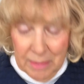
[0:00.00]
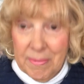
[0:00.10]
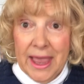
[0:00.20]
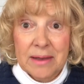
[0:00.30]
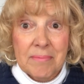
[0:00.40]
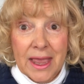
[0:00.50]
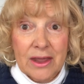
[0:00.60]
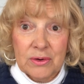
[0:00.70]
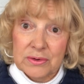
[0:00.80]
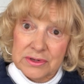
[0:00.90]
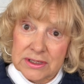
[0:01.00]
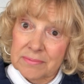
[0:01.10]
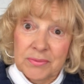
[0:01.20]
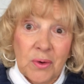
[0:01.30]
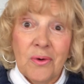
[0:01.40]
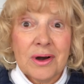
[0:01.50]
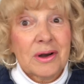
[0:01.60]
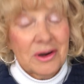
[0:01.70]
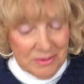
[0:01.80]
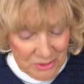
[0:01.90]
bad manners
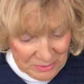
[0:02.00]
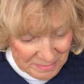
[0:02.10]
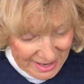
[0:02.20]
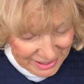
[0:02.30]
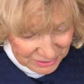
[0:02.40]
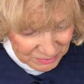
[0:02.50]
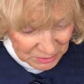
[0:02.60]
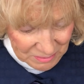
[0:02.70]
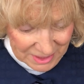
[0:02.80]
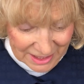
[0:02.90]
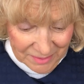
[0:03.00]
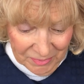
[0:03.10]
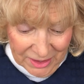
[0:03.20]
or bad grooming,